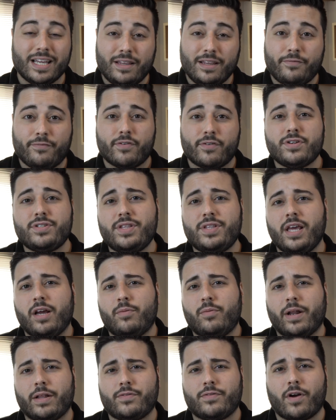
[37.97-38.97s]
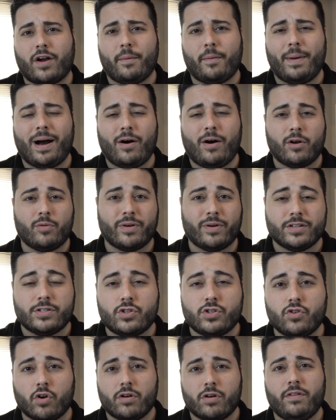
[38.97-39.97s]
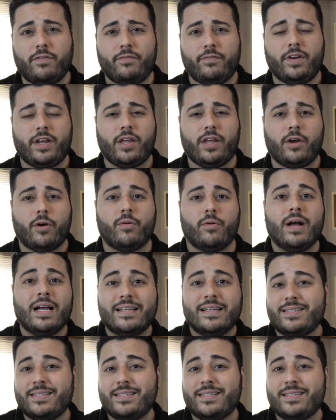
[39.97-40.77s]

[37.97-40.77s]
And the first thing I wanna talk about, I wanna start the video